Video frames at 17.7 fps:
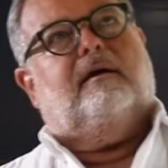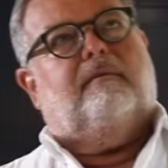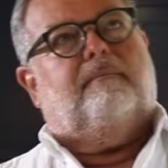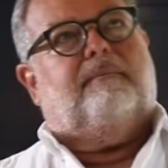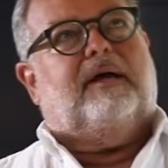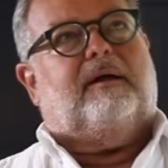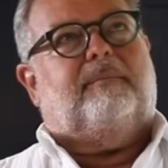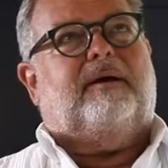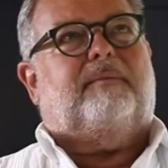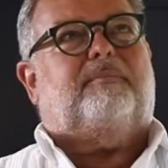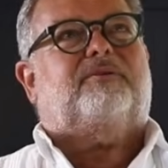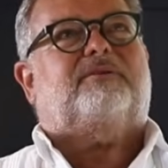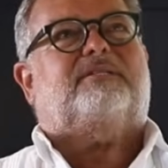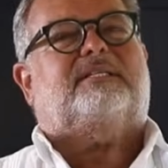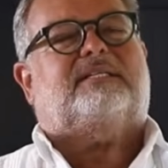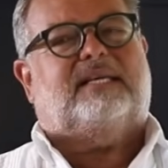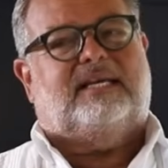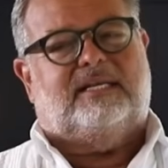bell peppers,
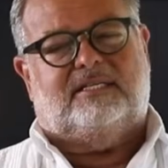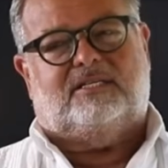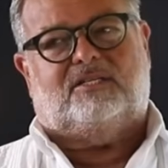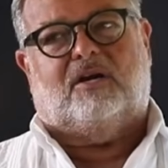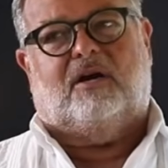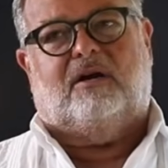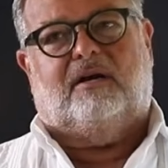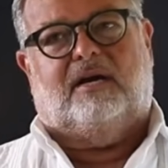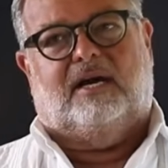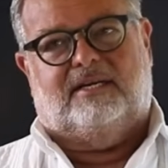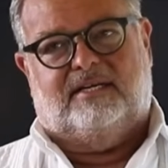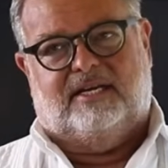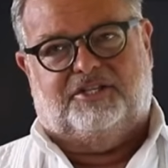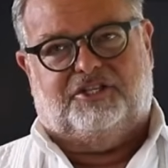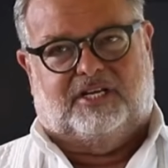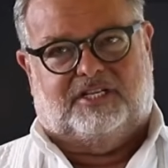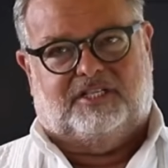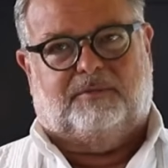the skins are
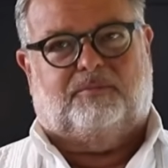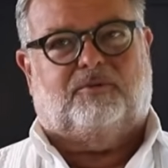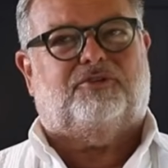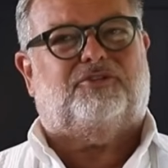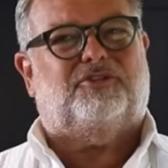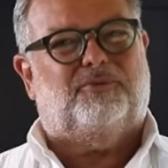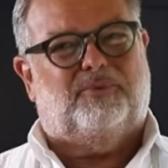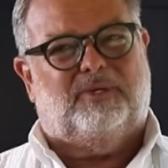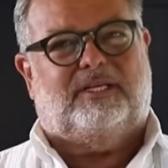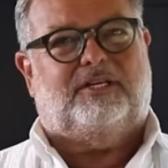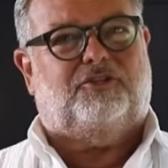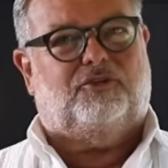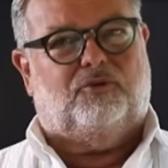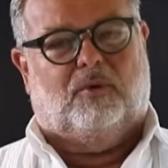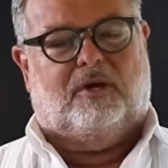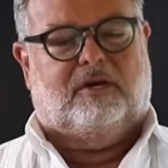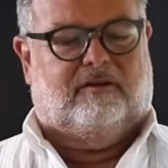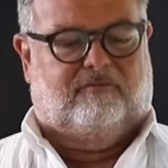undigestible, so you really do
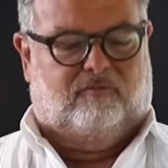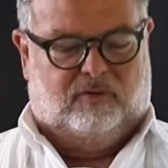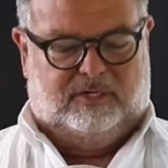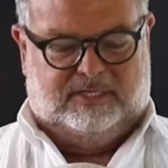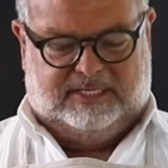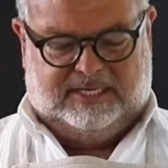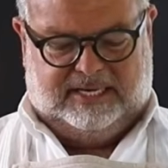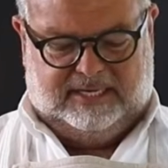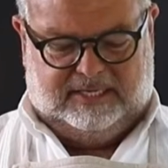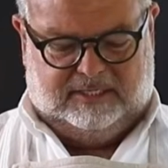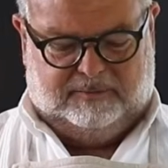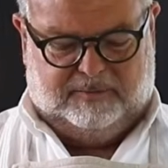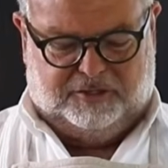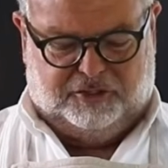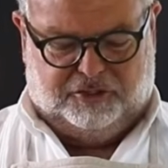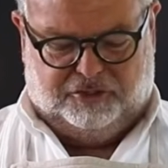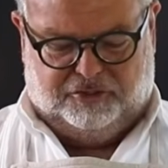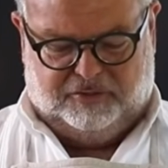want to avoid skin as
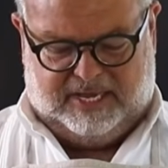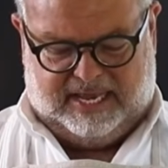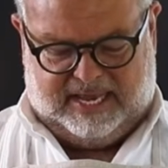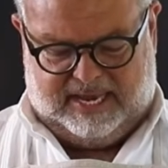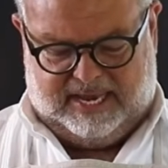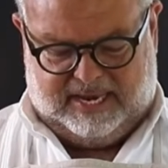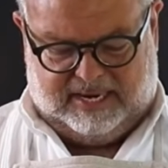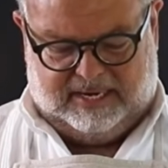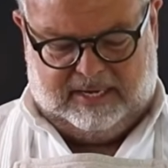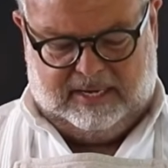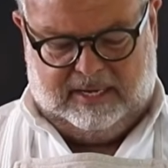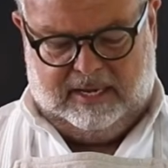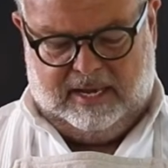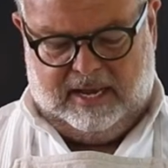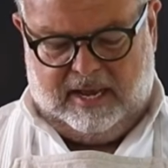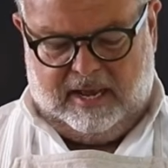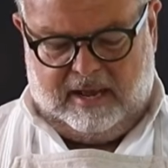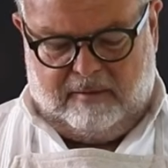much as you can.
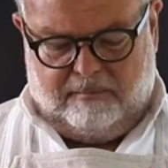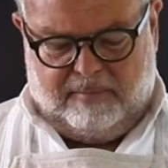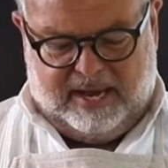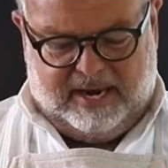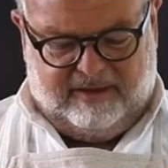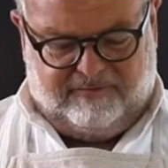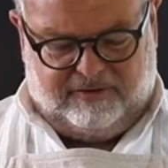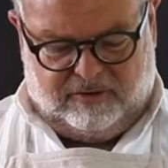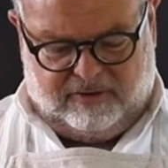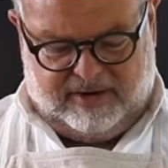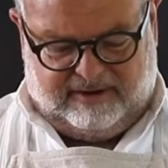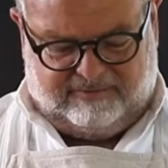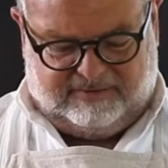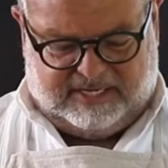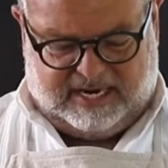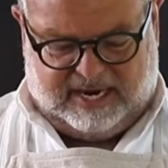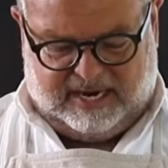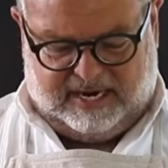But if you don't have
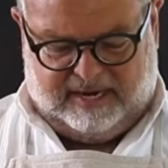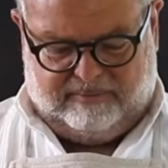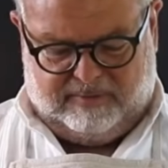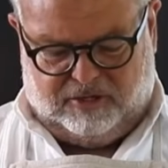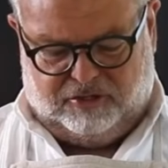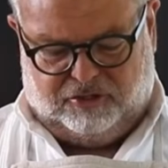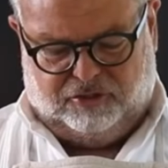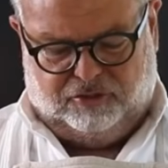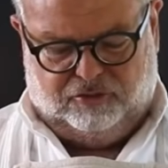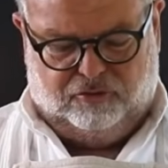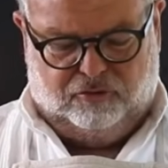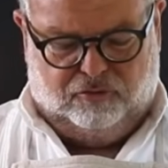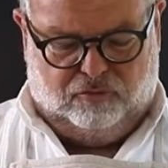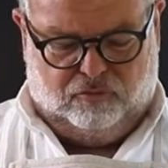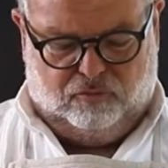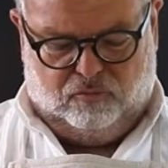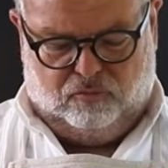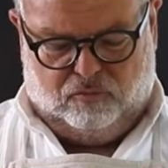time
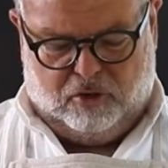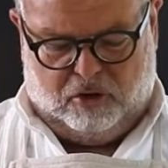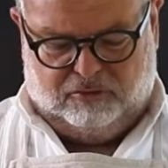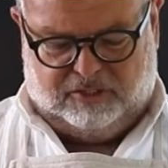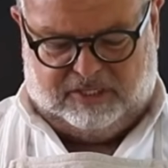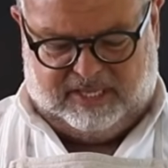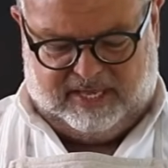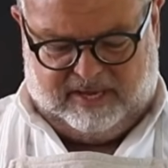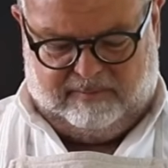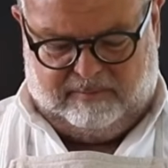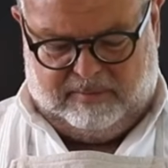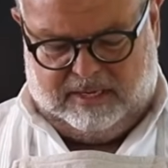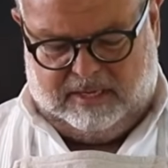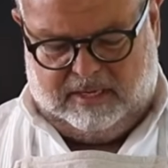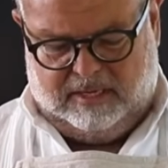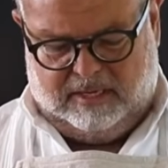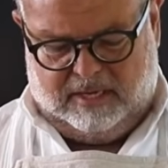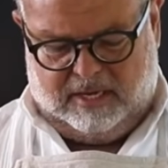to roast them,
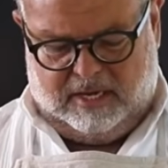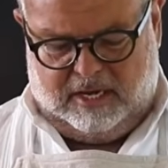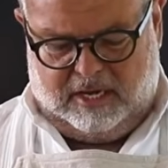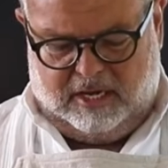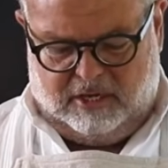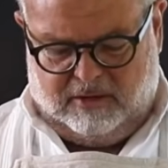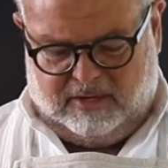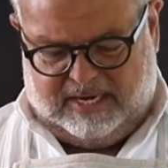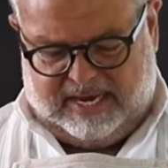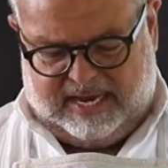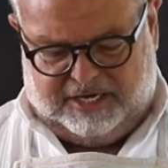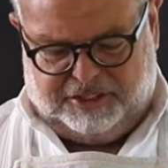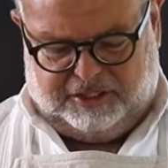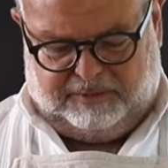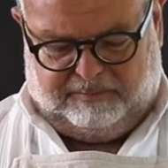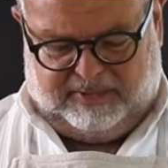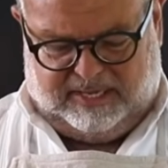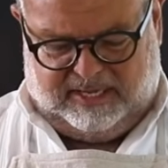you can
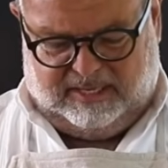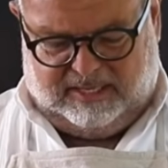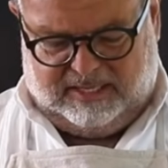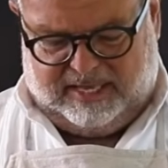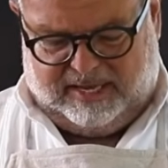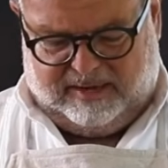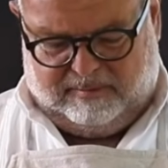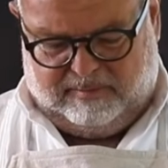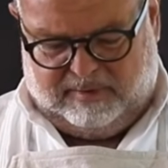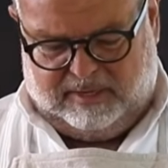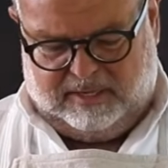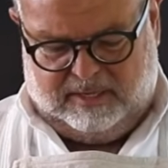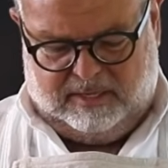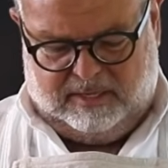actually peel them